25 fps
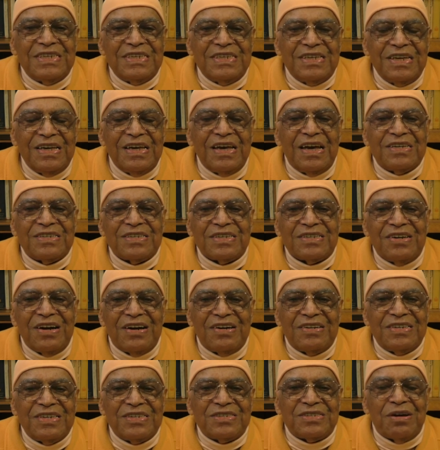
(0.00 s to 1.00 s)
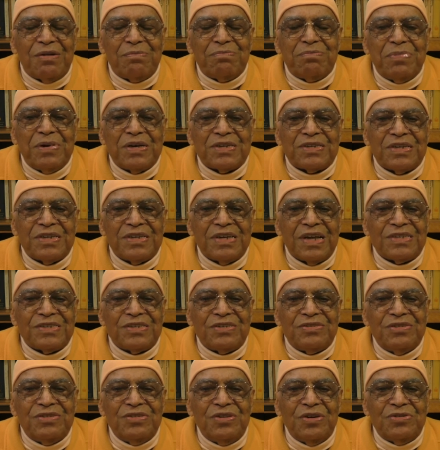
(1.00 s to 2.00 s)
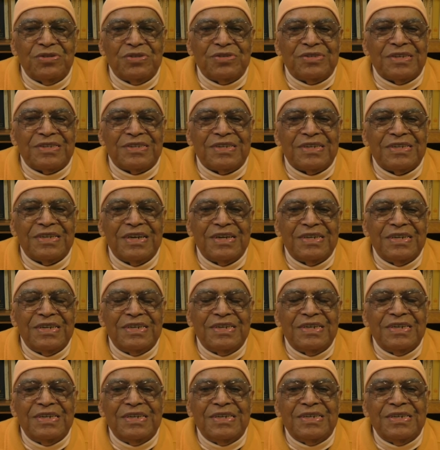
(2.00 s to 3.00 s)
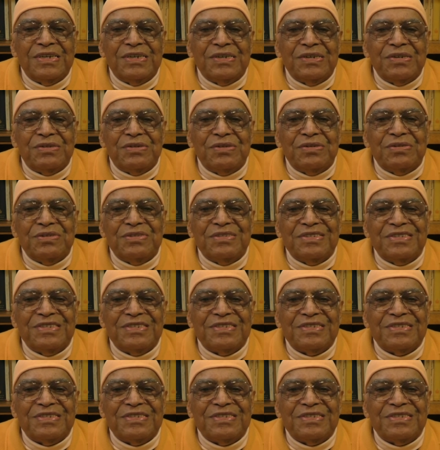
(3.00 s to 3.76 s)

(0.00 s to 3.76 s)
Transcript: Yes, God is compassionate to those who